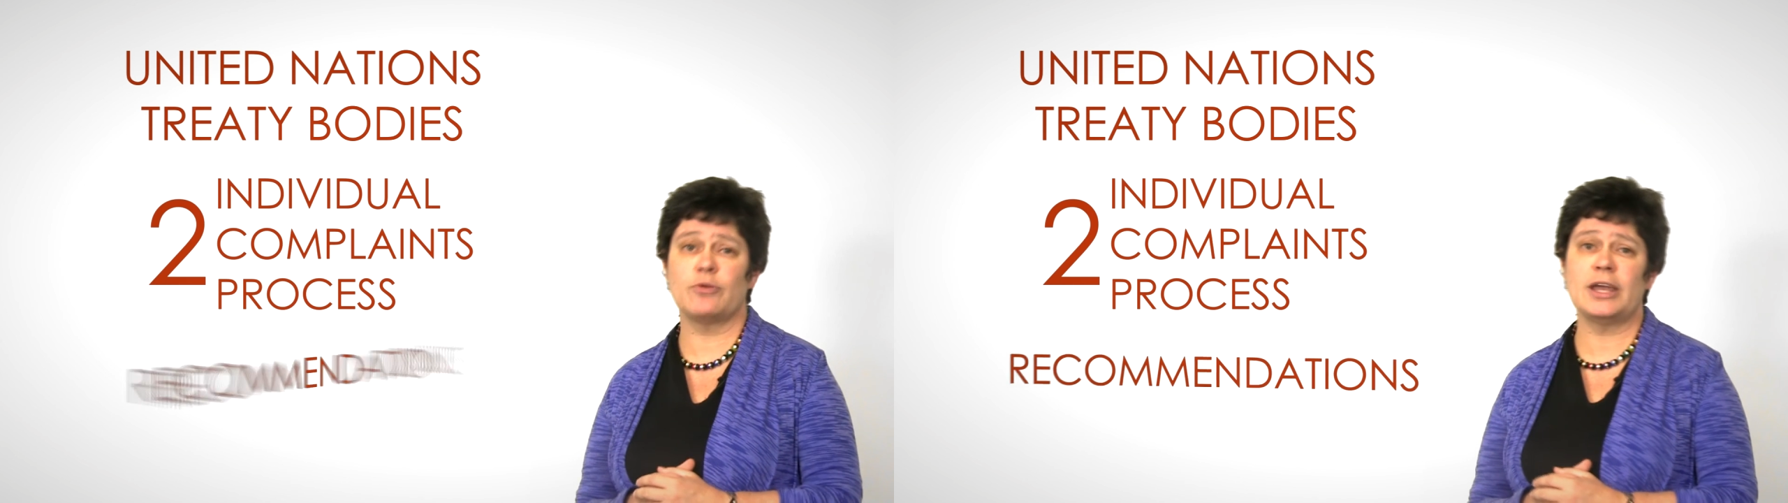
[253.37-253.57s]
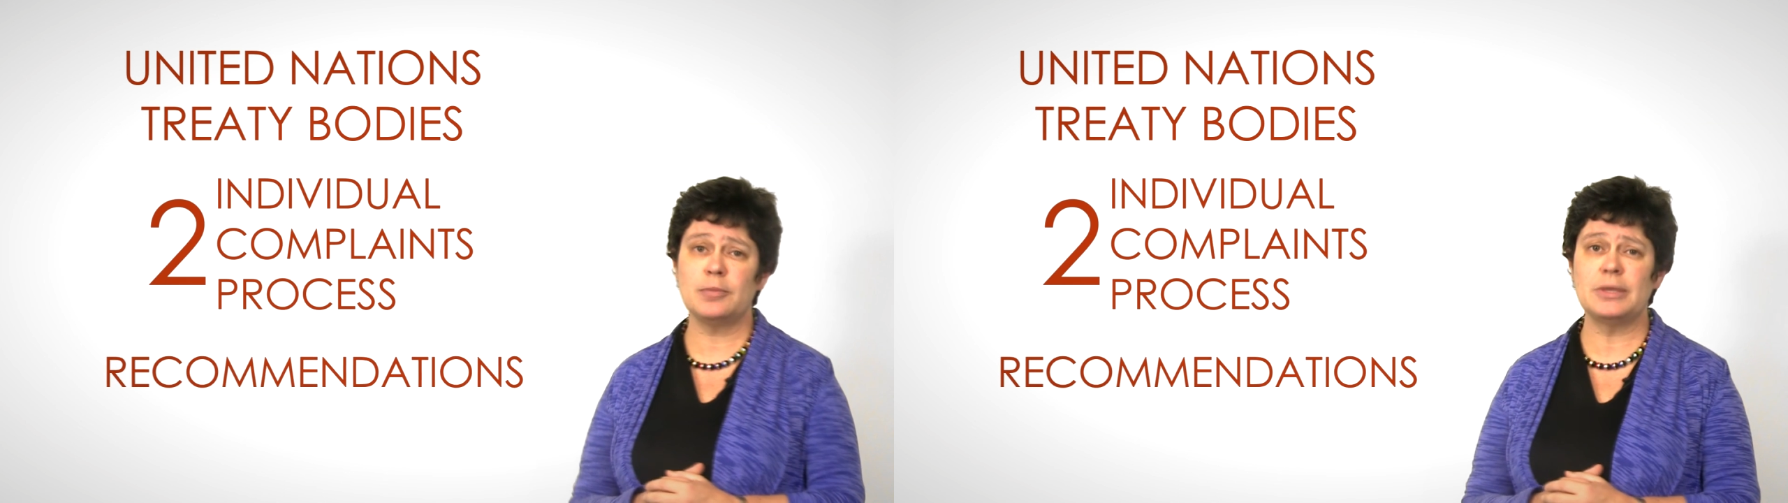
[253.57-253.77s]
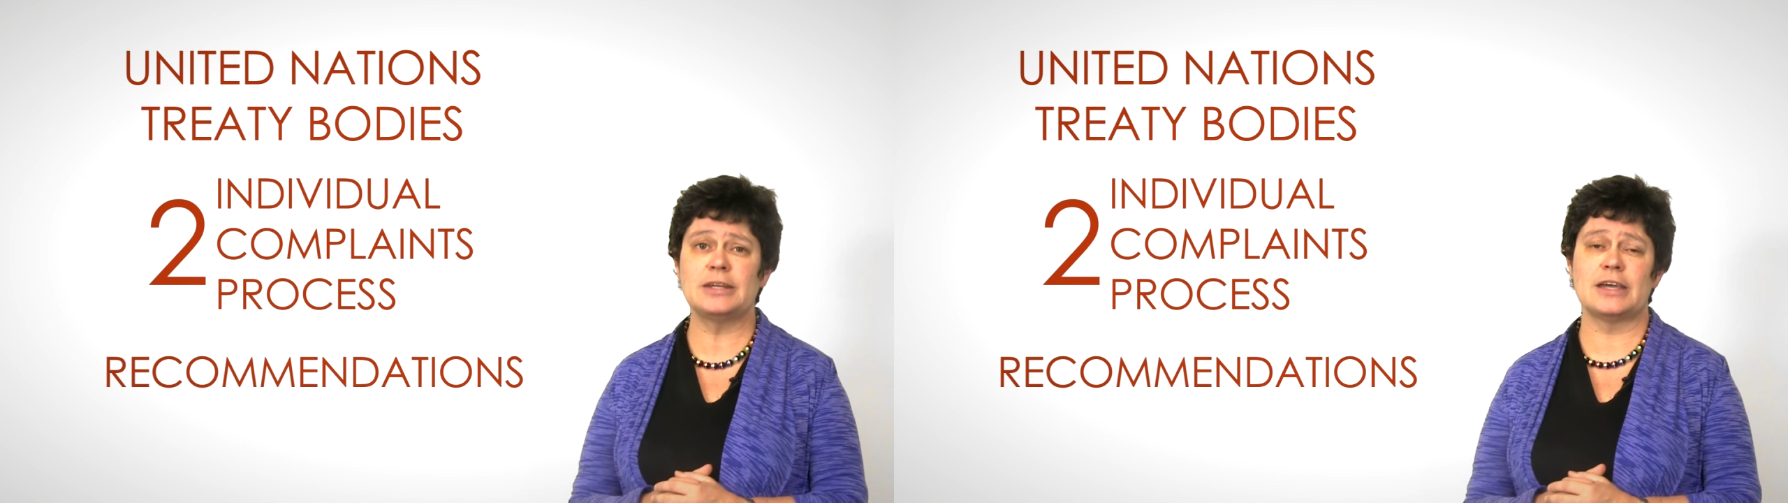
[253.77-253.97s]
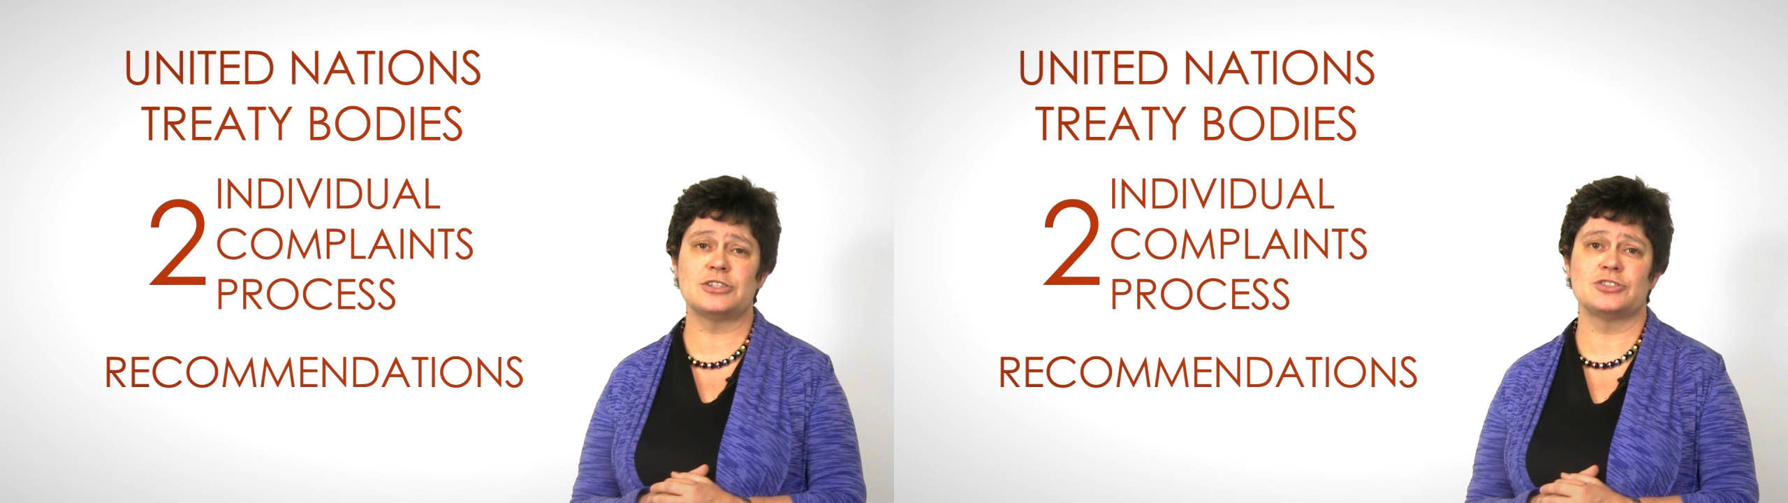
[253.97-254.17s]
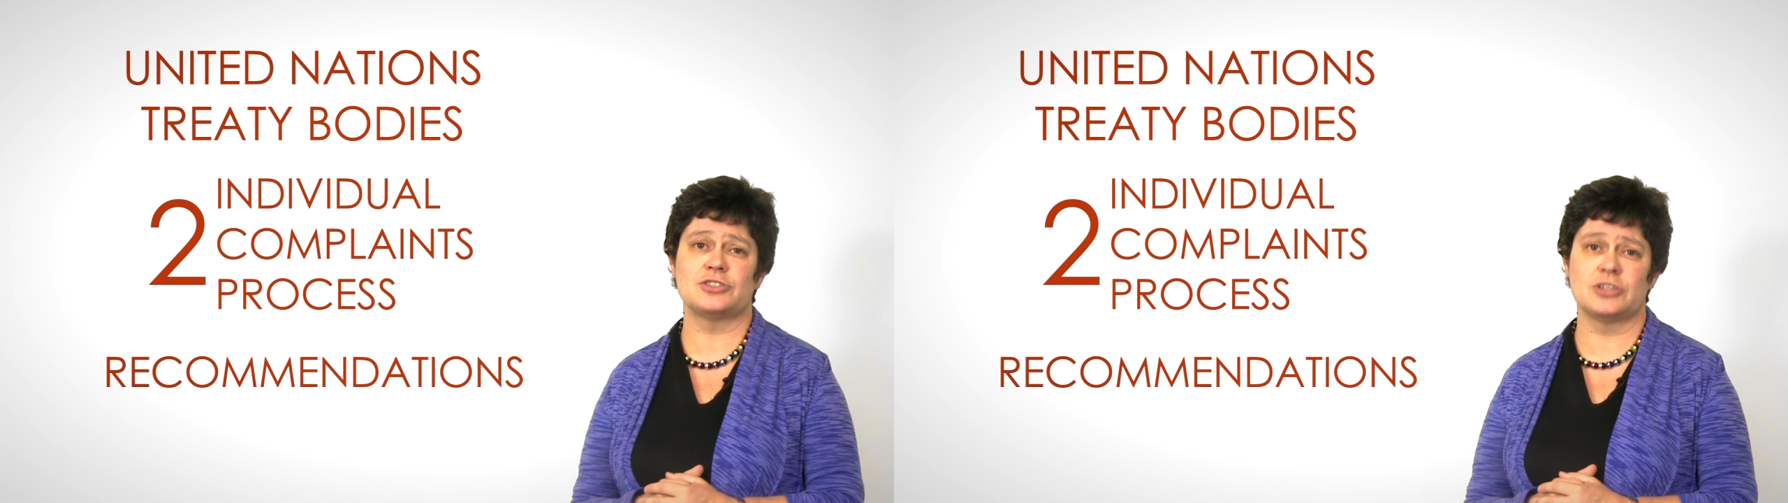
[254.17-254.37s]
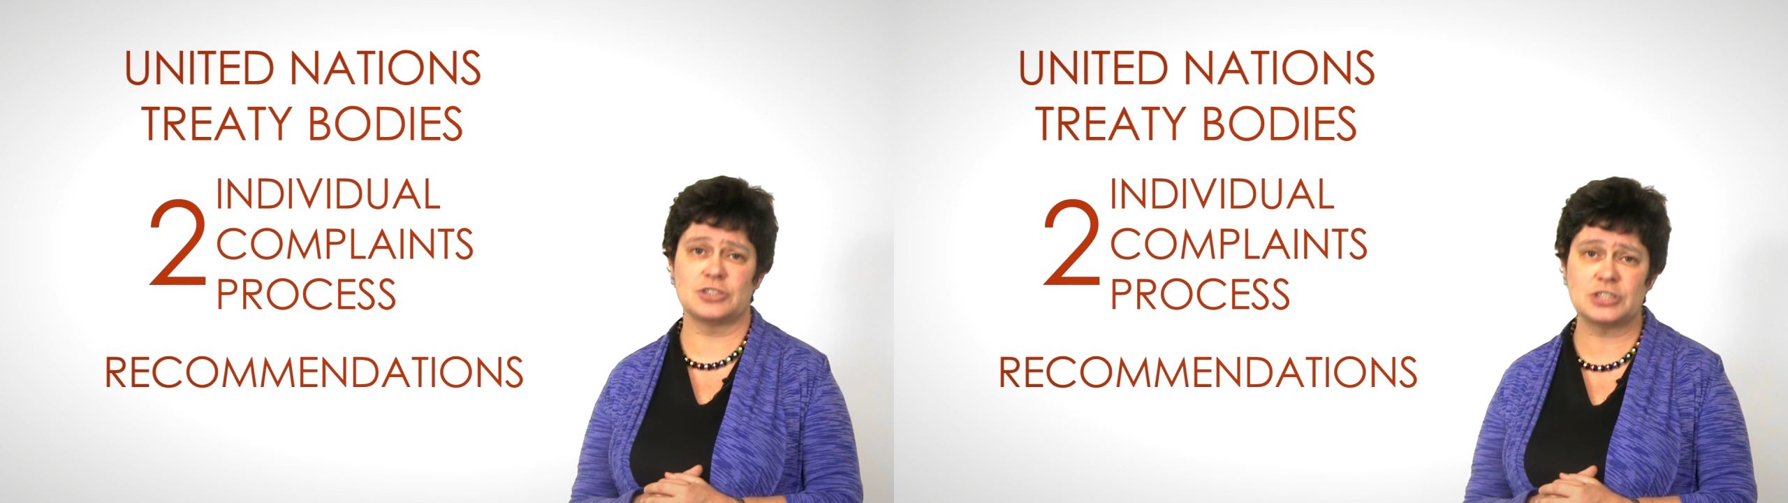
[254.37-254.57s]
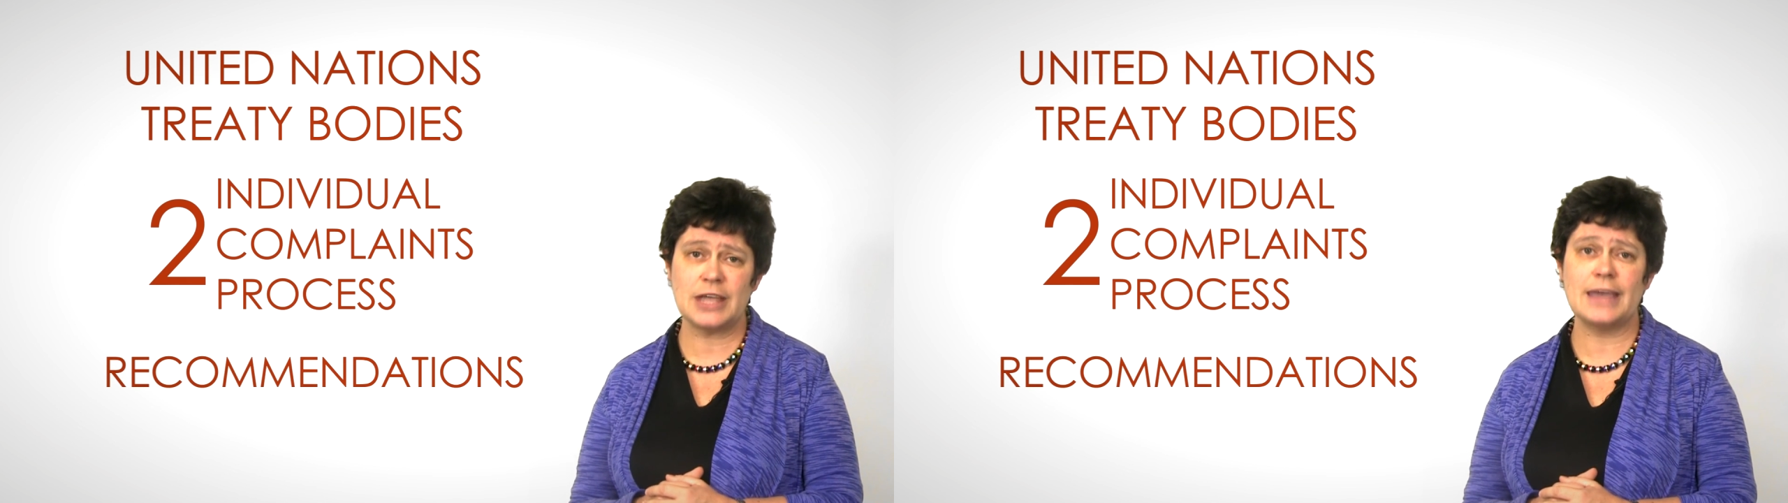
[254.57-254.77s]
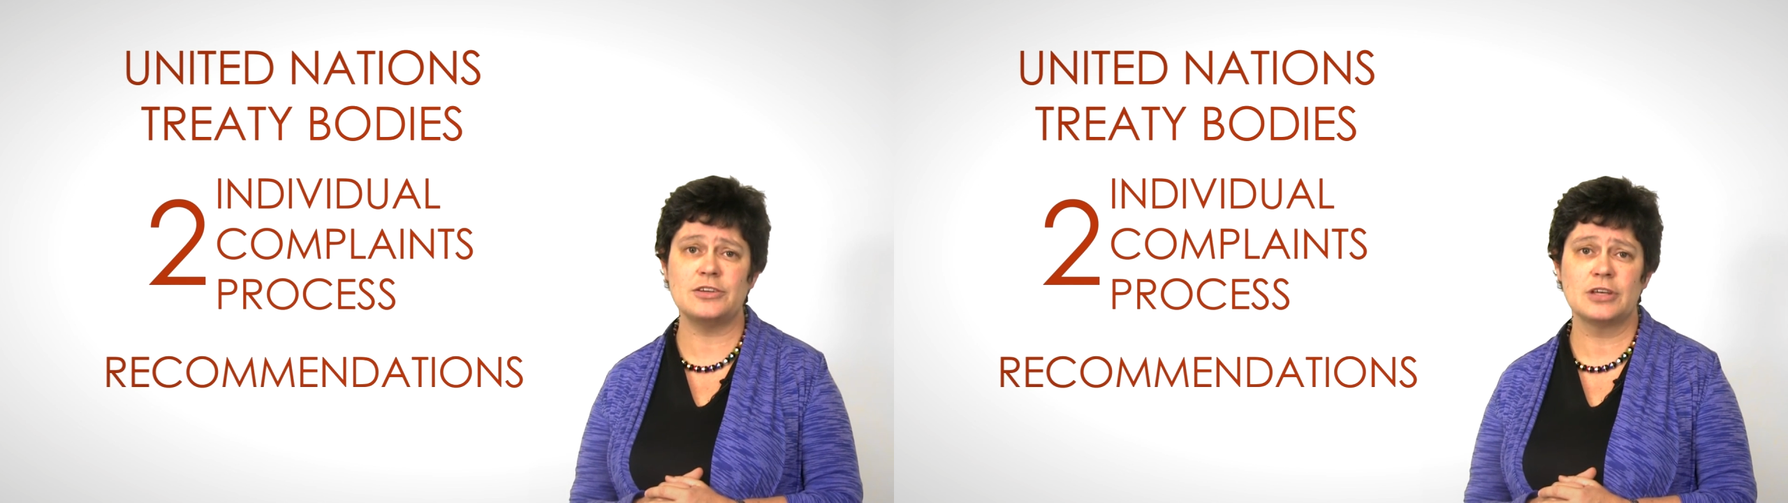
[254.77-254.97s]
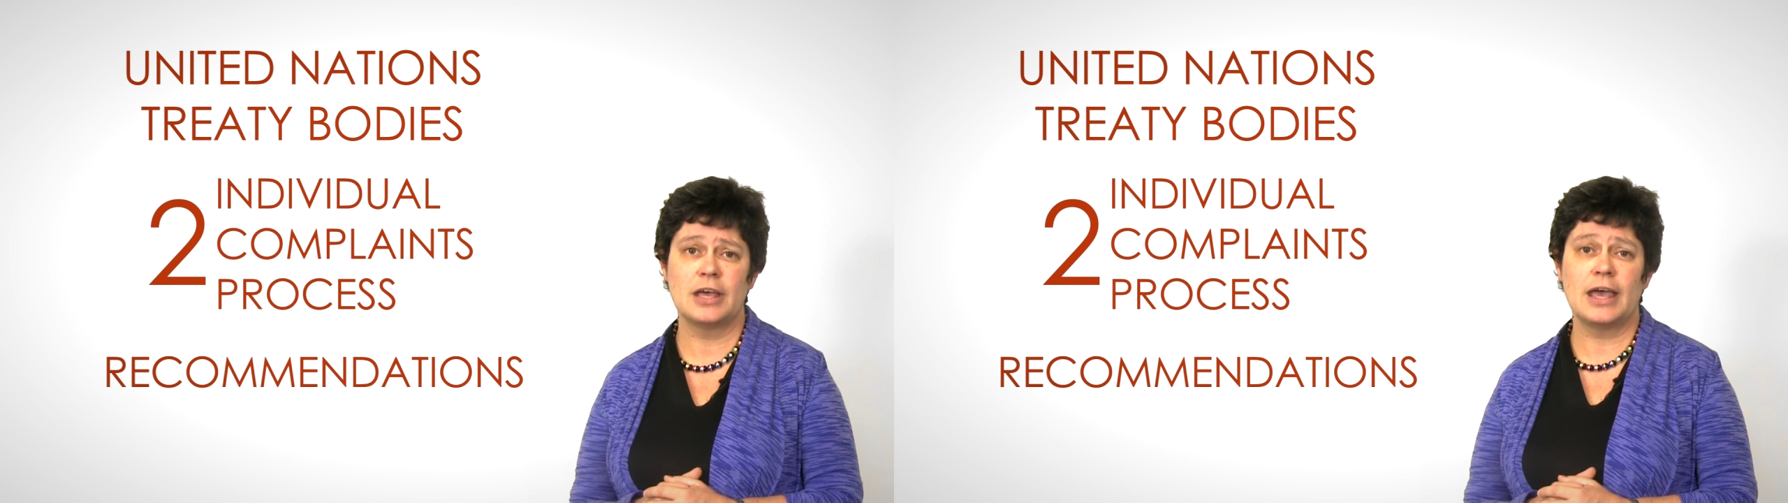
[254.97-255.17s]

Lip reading: recommendations to the state